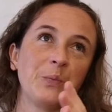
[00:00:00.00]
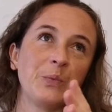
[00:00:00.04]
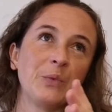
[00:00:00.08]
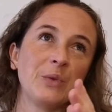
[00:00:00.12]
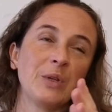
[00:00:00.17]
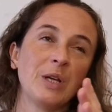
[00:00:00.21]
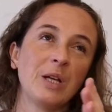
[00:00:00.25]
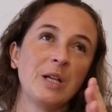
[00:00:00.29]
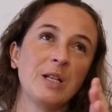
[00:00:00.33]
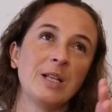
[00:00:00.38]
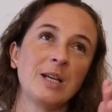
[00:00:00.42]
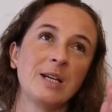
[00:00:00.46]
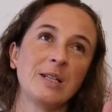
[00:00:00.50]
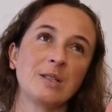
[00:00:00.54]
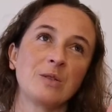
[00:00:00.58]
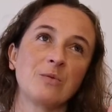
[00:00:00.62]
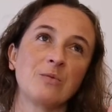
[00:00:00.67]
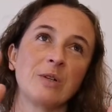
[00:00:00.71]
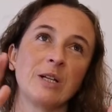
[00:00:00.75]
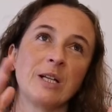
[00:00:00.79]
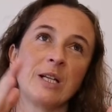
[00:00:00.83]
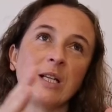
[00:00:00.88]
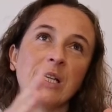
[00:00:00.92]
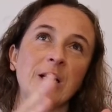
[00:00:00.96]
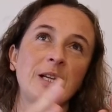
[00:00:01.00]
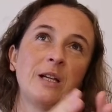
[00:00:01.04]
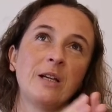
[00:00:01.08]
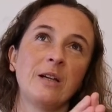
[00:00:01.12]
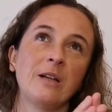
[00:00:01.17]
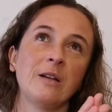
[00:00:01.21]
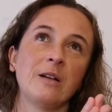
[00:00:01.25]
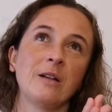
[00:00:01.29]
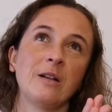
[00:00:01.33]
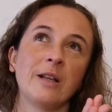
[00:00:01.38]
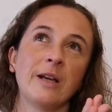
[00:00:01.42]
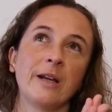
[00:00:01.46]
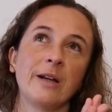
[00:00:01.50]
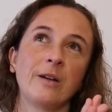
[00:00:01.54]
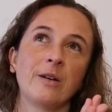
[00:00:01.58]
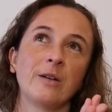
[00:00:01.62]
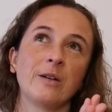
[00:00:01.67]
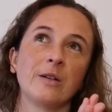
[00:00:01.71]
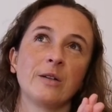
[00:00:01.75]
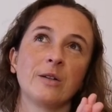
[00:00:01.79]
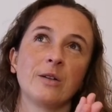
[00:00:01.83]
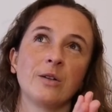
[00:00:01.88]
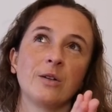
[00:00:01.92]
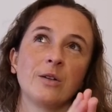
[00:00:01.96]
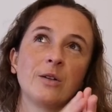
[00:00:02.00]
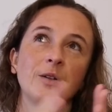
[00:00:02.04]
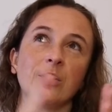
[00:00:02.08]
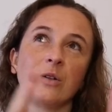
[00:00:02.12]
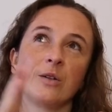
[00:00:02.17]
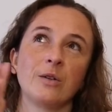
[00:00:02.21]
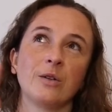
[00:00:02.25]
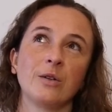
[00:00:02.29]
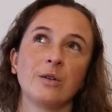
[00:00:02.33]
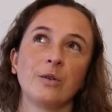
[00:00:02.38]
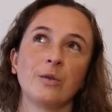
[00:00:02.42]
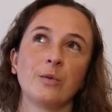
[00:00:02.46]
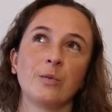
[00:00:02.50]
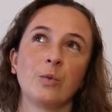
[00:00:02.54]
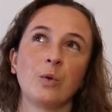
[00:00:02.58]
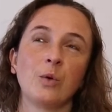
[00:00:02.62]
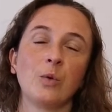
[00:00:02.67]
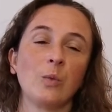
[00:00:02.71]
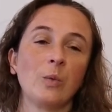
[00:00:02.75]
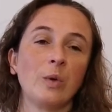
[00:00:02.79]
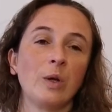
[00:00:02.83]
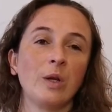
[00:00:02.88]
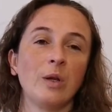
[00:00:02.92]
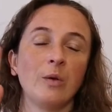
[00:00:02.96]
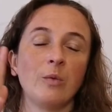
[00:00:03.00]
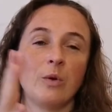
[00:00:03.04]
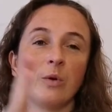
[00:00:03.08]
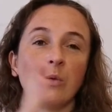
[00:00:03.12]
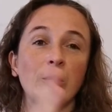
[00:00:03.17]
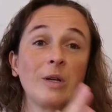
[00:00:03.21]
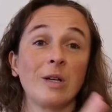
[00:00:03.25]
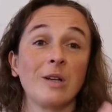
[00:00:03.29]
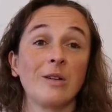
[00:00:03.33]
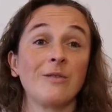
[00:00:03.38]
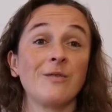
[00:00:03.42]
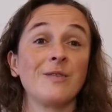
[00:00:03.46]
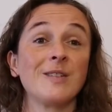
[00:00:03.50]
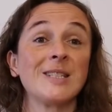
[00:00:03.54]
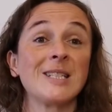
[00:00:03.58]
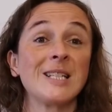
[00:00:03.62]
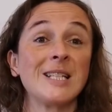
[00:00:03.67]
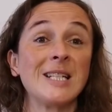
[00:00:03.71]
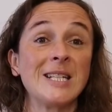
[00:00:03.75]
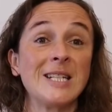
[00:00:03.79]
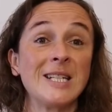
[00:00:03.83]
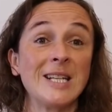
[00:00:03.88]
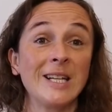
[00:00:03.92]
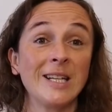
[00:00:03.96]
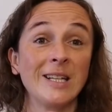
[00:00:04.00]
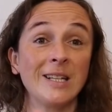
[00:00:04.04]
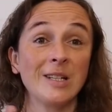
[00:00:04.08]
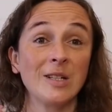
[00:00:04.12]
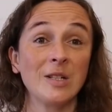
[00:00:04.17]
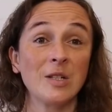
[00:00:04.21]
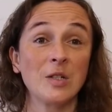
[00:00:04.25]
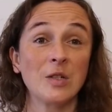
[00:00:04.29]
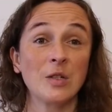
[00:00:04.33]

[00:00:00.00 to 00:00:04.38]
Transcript: that's really like what we can facilitate,